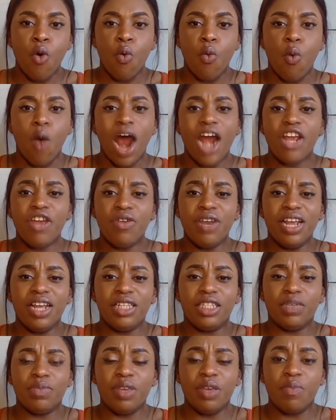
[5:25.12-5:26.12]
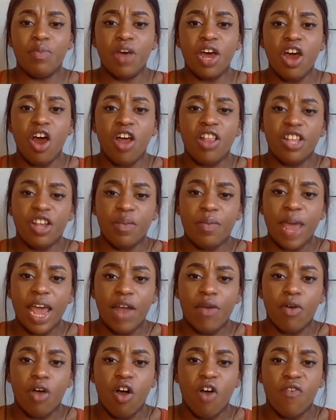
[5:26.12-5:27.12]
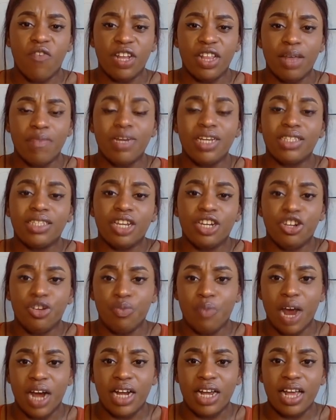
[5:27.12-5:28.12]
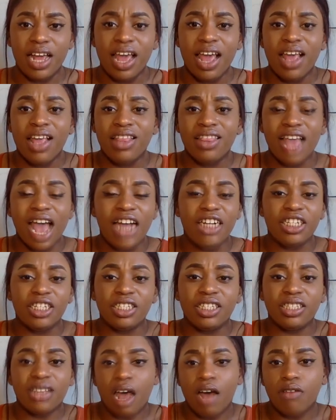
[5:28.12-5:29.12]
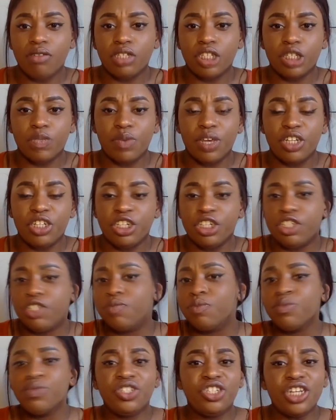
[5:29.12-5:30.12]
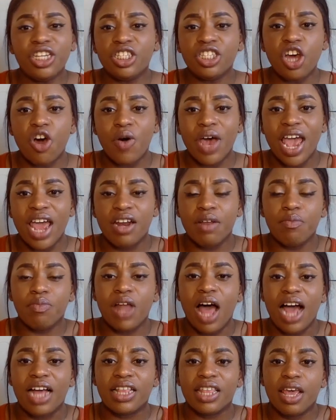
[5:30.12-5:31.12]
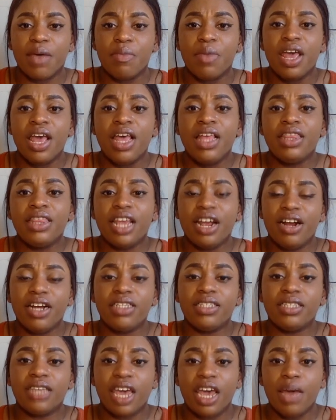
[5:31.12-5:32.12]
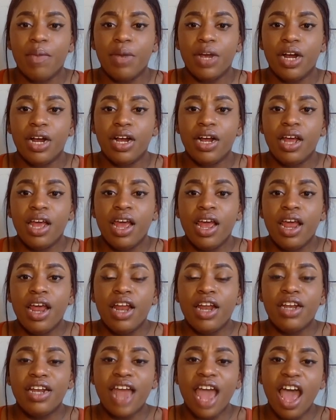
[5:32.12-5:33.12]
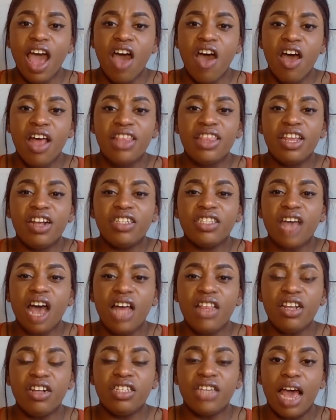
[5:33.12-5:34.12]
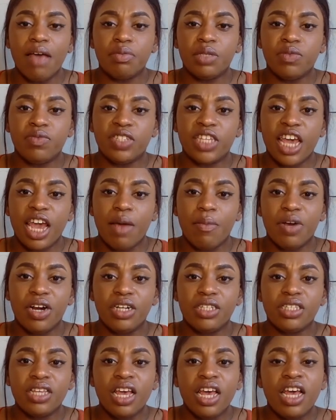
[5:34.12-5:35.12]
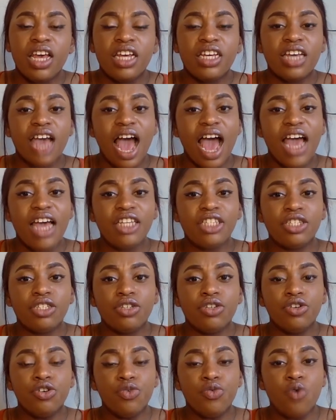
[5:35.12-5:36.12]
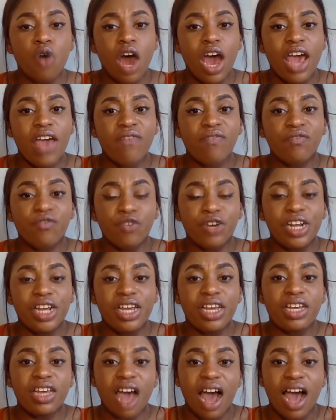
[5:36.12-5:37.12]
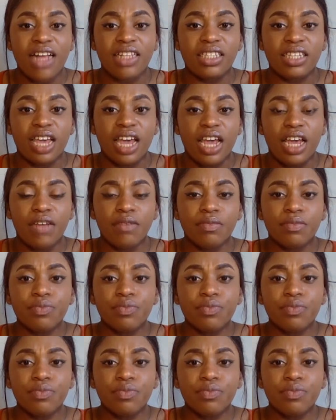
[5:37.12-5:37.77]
Why do you need to be put on their payroll for them to send you money? That just sounds suspicious. Just go ahead and block them. They're a scammer. Now, there's other types of scammers, guys who want free content.